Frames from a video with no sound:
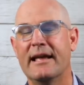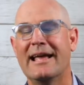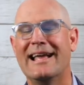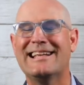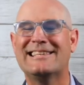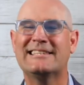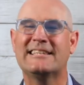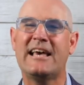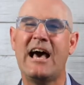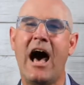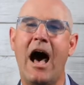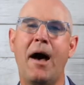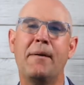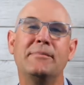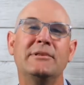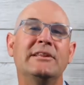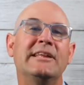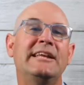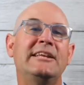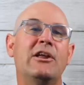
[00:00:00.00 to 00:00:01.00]
It's
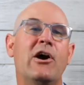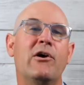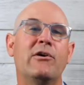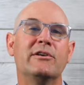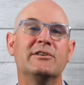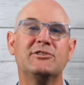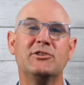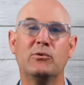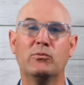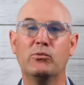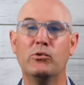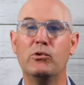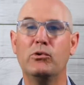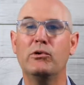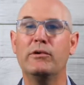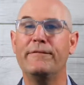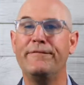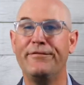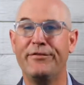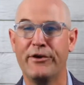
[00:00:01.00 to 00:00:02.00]
commonly known as the
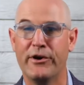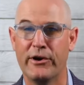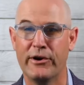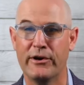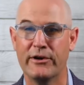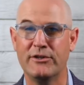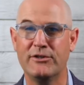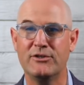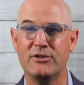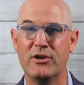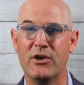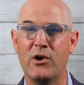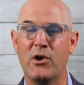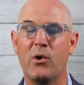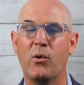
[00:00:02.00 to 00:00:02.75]
rule of thirds,